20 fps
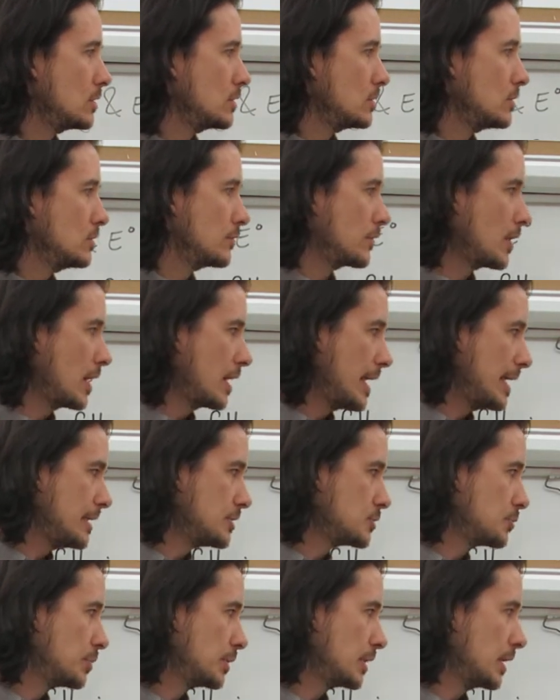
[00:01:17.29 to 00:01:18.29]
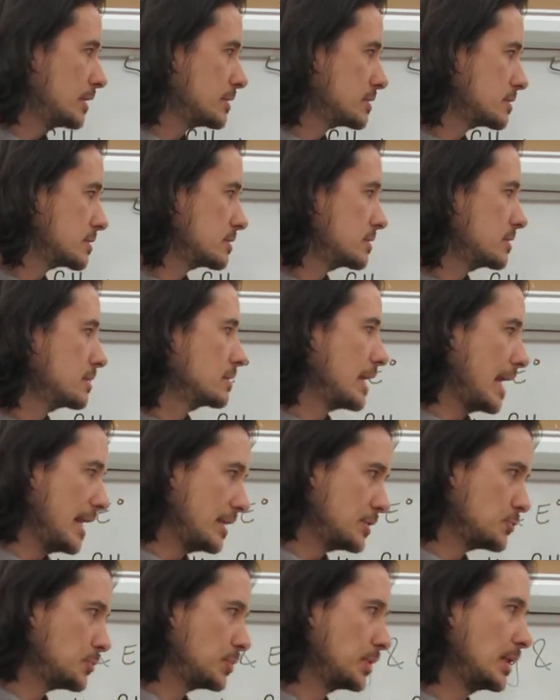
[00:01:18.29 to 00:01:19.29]
You've got H+.
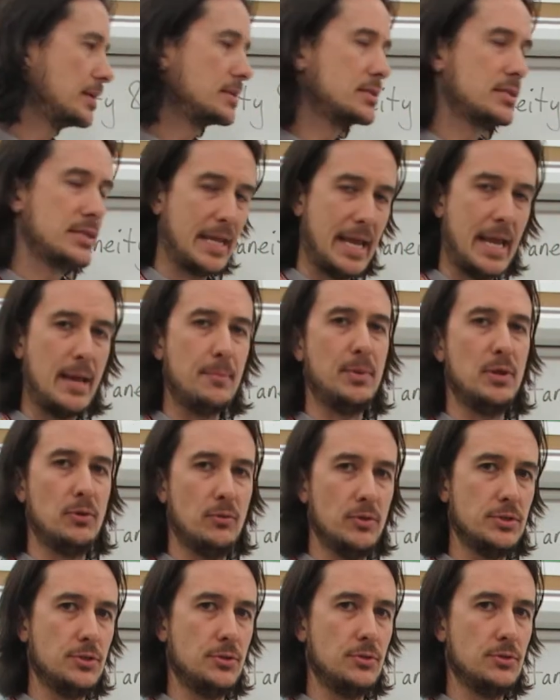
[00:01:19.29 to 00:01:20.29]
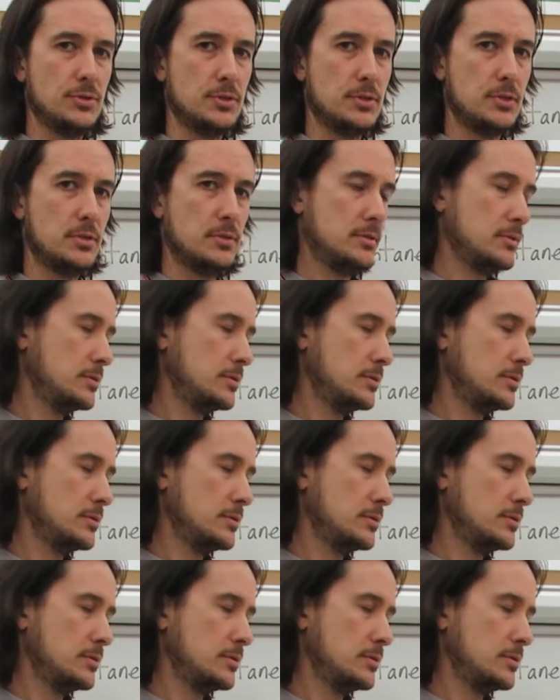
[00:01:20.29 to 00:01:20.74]
H+ can be reduced,